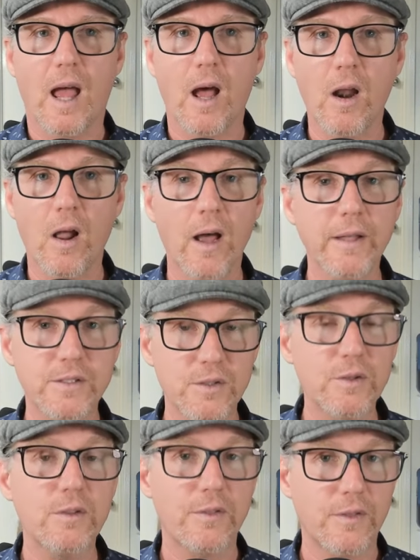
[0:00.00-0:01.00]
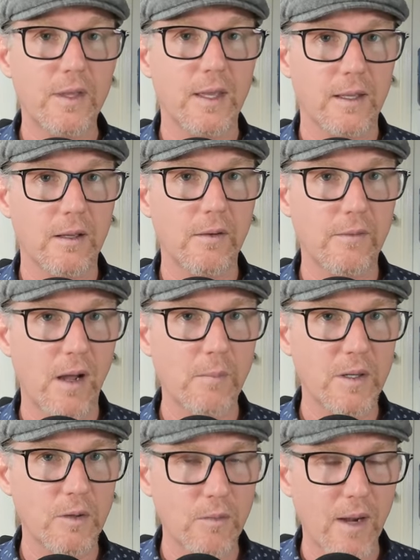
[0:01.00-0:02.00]
I, I do think, I,
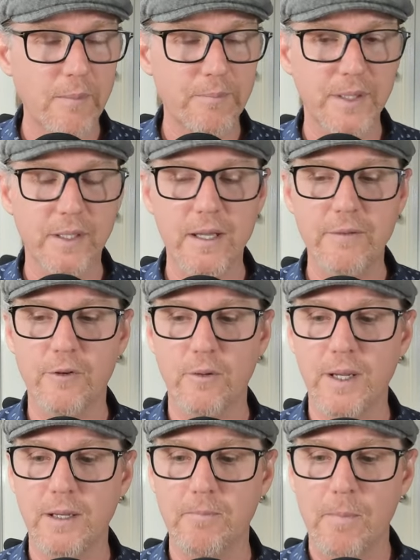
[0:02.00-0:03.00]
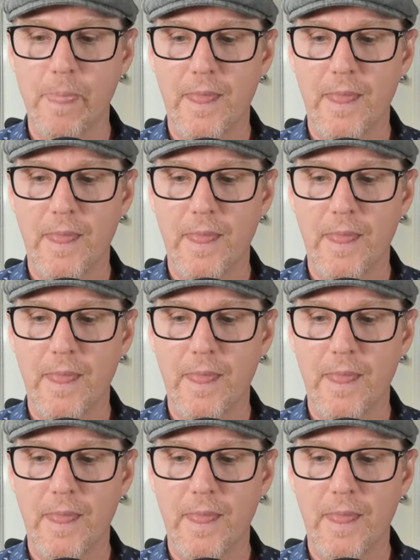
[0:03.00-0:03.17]
I'm a great believer in,